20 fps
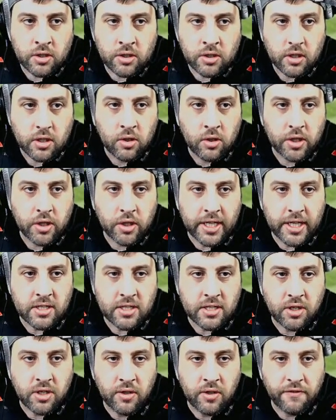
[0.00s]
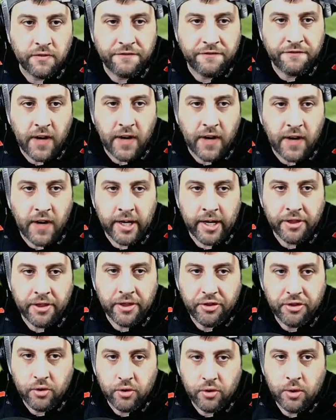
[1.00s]
looking to fire
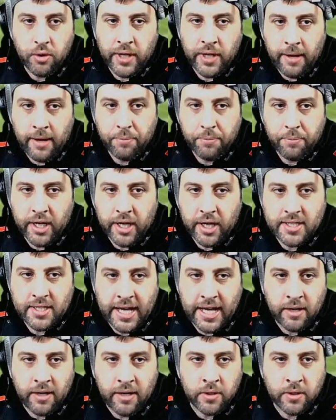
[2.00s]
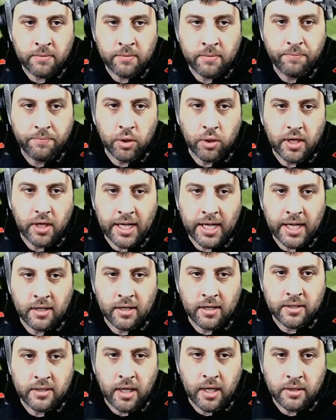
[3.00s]
through that breakdown and put England
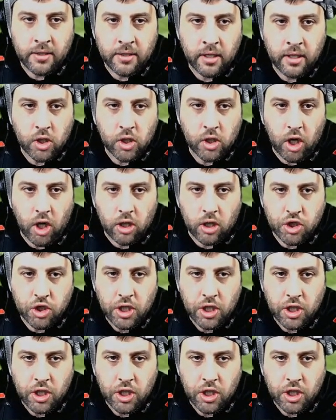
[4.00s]
under the cosh